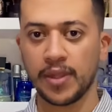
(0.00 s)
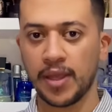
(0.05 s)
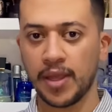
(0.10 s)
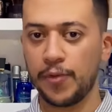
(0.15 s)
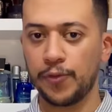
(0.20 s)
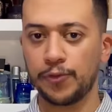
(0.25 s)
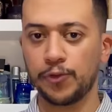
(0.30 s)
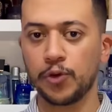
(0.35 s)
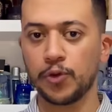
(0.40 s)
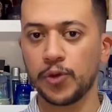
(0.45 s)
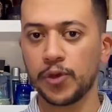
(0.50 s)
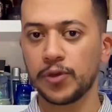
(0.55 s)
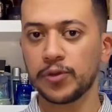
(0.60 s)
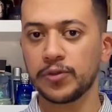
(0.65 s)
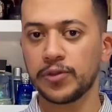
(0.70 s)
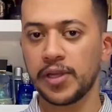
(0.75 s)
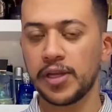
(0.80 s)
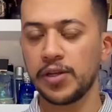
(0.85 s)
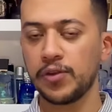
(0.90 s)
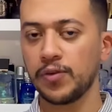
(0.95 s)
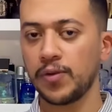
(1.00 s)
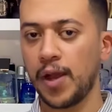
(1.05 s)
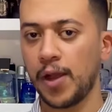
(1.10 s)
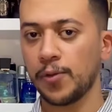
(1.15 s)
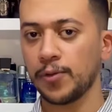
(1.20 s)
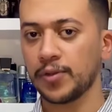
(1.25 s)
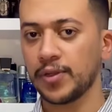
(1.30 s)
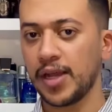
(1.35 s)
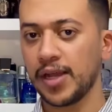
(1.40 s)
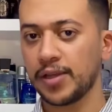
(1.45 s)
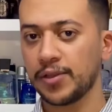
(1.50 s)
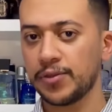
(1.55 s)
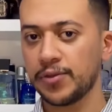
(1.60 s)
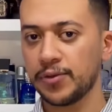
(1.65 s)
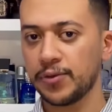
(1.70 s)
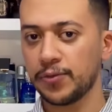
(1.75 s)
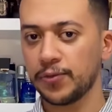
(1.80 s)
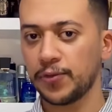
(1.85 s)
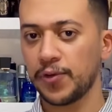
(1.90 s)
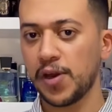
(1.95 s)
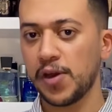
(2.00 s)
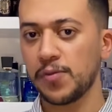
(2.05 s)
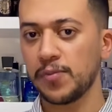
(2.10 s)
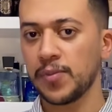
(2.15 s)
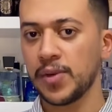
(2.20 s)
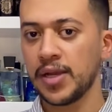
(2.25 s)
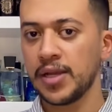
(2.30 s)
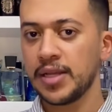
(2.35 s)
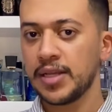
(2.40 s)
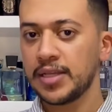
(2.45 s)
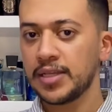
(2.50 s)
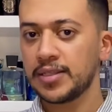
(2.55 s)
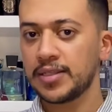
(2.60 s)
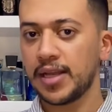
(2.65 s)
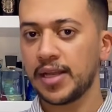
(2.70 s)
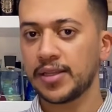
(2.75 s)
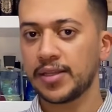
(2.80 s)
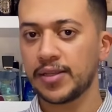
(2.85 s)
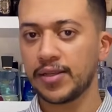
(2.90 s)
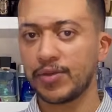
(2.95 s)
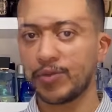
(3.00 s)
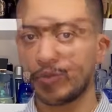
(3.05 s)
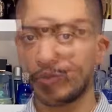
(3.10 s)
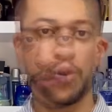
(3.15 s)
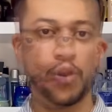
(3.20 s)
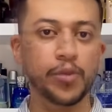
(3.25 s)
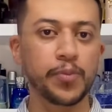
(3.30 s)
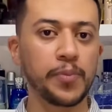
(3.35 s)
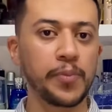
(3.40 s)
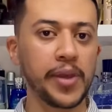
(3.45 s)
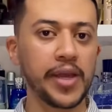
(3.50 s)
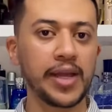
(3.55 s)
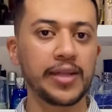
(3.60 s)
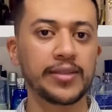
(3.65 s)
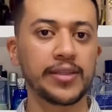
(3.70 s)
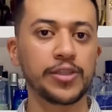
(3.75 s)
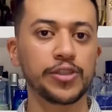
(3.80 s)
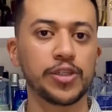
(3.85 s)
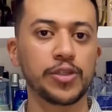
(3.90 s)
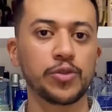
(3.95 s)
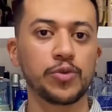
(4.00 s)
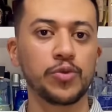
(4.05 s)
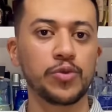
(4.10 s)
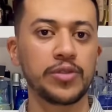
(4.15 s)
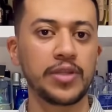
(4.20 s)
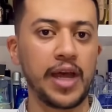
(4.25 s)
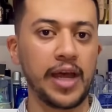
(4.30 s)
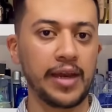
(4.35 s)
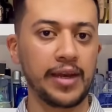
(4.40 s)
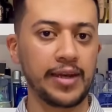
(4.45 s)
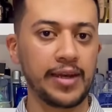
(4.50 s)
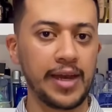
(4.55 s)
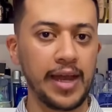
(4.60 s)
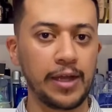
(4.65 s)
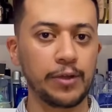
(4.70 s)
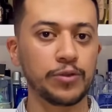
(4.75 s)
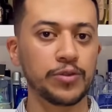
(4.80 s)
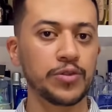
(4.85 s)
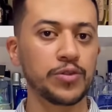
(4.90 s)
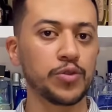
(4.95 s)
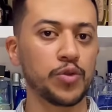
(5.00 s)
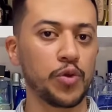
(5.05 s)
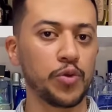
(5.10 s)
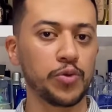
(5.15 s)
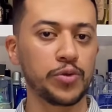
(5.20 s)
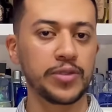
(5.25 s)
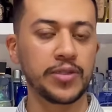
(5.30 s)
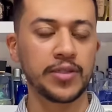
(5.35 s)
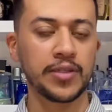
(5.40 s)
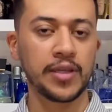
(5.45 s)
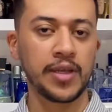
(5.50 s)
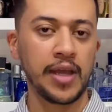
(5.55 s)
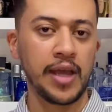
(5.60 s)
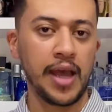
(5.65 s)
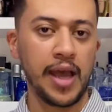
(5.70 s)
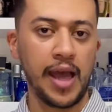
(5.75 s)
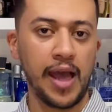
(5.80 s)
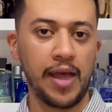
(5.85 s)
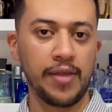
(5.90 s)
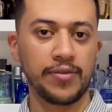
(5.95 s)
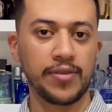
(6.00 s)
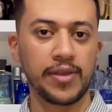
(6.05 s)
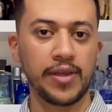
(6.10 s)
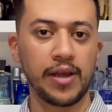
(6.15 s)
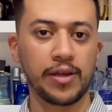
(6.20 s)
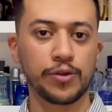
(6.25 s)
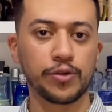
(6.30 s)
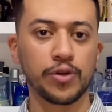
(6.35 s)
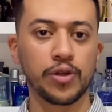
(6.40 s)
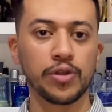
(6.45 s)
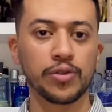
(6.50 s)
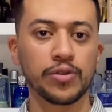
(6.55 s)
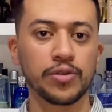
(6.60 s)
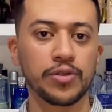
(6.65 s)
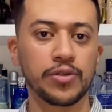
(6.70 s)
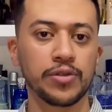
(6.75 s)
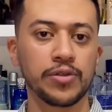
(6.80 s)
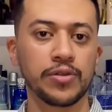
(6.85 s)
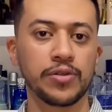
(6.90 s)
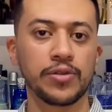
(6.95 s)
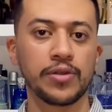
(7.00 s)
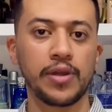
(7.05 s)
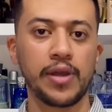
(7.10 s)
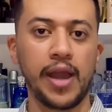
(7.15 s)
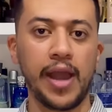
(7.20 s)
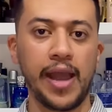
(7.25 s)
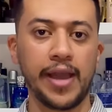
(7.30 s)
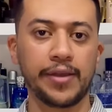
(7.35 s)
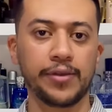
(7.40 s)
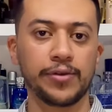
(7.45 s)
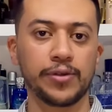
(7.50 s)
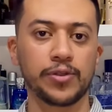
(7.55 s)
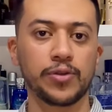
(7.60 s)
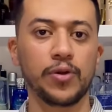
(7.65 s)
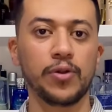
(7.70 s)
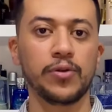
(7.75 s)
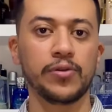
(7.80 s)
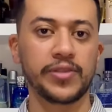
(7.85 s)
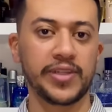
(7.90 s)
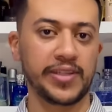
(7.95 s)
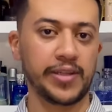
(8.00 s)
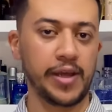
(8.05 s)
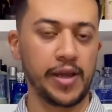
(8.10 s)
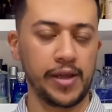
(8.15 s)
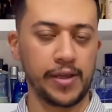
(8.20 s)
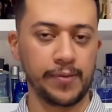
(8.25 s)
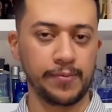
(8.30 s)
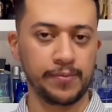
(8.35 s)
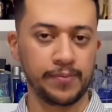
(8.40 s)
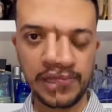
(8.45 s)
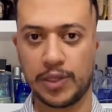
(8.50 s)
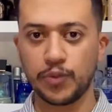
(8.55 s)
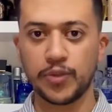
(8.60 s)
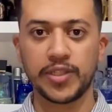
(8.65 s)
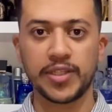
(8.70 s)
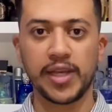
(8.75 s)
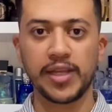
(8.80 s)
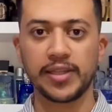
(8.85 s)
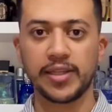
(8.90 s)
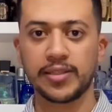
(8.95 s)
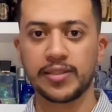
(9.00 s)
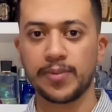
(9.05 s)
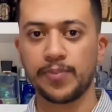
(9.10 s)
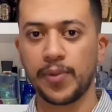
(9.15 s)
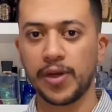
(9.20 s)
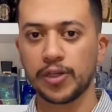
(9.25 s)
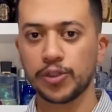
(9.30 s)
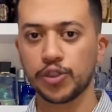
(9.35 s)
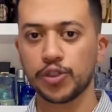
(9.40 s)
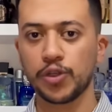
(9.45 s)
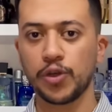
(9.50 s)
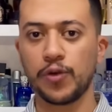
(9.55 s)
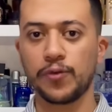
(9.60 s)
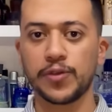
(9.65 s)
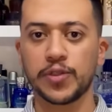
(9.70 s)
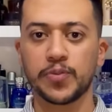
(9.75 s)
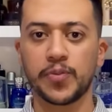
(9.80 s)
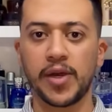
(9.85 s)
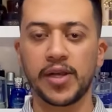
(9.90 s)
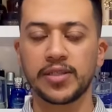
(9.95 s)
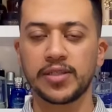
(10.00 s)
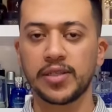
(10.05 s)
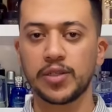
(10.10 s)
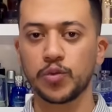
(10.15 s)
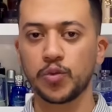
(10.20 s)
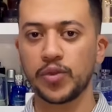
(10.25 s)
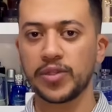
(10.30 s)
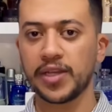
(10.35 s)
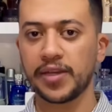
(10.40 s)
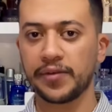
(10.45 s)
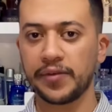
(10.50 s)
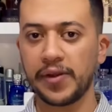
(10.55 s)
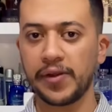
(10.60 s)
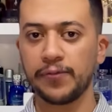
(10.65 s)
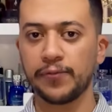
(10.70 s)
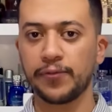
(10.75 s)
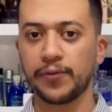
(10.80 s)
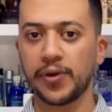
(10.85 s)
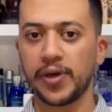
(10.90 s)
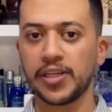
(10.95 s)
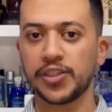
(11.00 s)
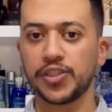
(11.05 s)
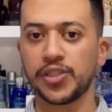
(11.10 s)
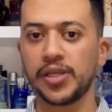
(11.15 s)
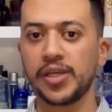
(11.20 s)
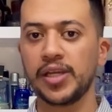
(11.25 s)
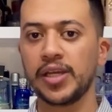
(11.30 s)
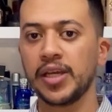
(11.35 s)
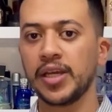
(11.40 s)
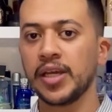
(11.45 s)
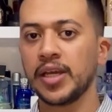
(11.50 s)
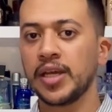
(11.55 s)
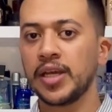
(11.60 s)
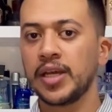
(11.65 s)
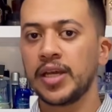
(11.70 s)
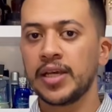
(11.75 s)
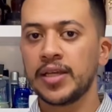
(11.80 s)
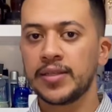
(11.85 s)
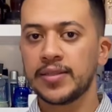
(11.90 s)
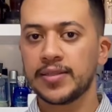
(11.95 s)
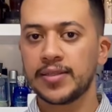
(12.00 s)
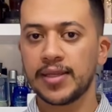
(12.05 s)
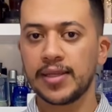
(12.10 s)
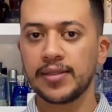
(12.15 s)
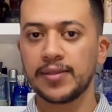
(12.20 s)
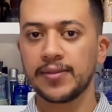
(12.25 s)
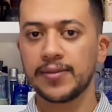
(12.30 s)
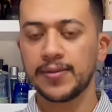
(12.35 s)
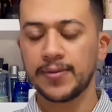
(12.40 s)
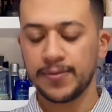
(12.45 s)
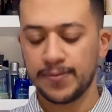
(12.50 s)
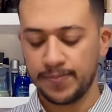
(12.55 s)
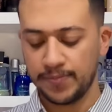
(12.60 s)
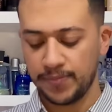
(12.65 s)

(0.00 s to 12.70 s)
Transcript: Before we continue, I would like to confirm that I do not pay attention to the announced notes, as they are not accurate all the time. As we said, it's punch of spices with a green, freshy scent.